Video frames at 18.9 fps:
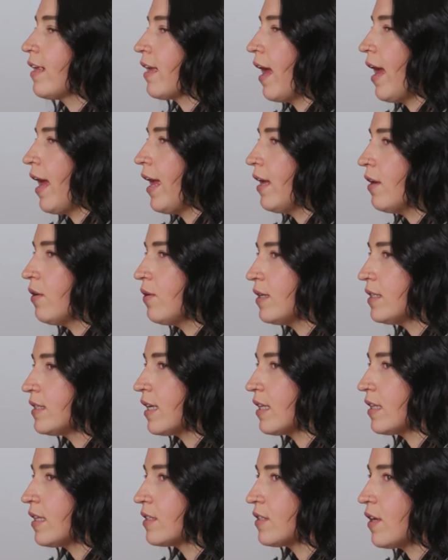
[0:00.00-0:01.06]
I always
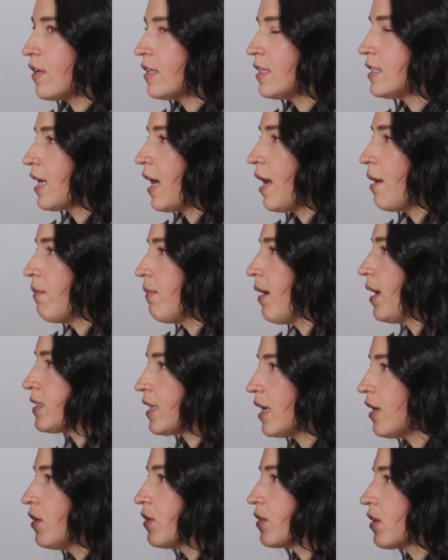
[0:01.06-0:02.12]
get this all the time as
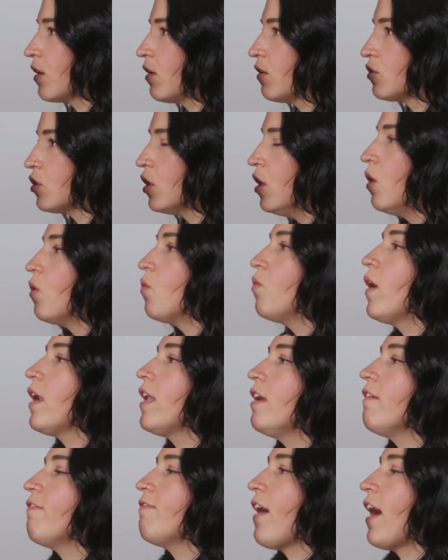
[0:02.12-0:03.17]
a health coach. What
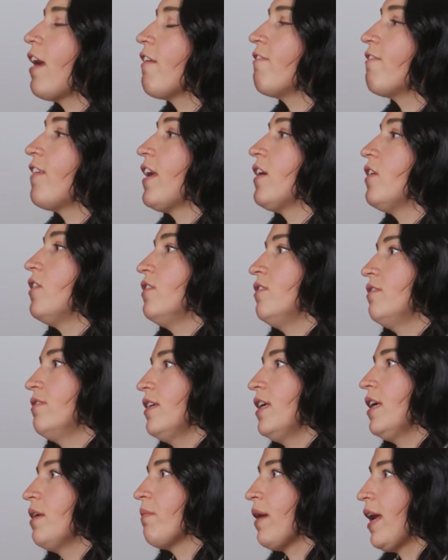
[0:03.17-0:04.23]
if I fail
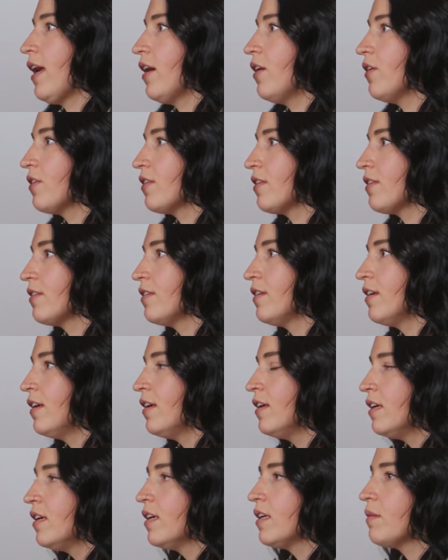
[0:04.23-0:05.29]
in my health?
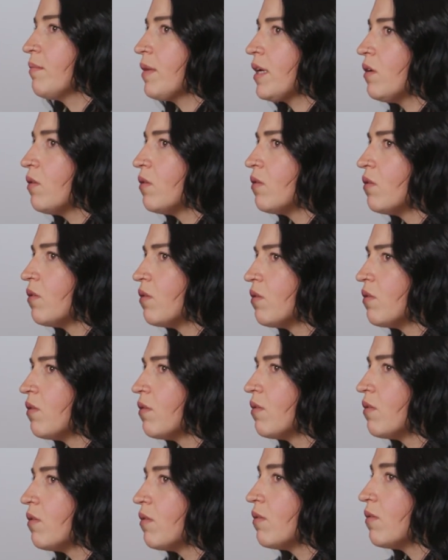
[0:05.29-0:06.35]
I'm like,
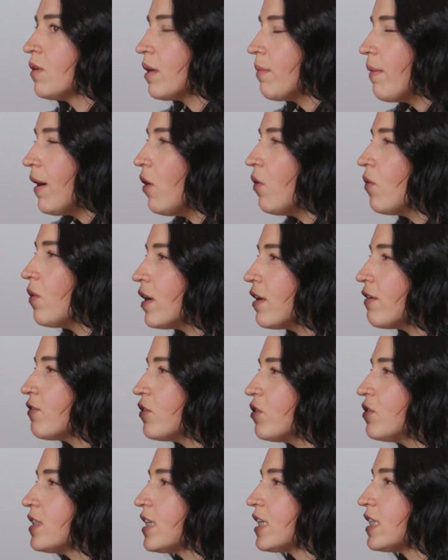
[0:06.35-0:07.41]
what if
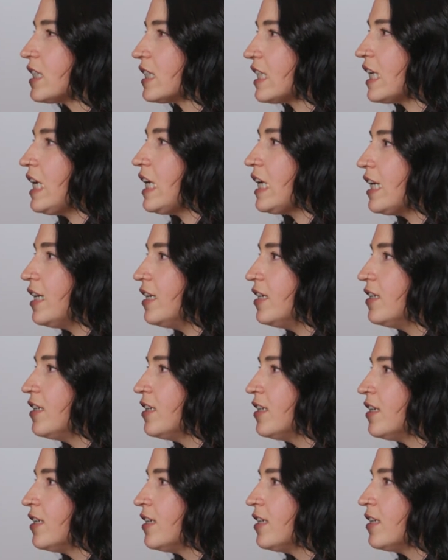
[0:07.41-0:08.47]
you succeed
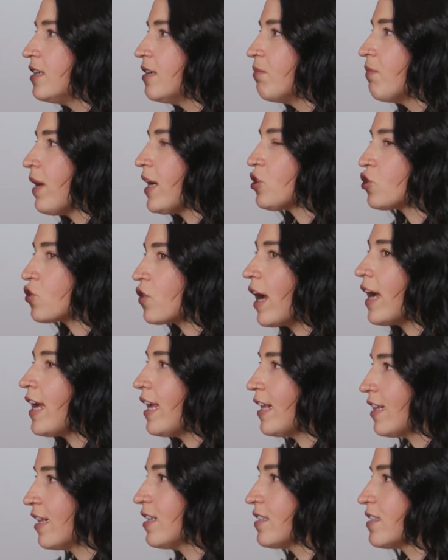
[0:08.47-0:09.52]
by
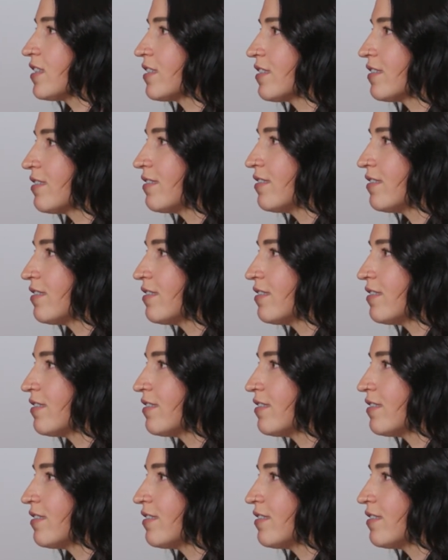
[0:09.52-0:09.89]
trying this?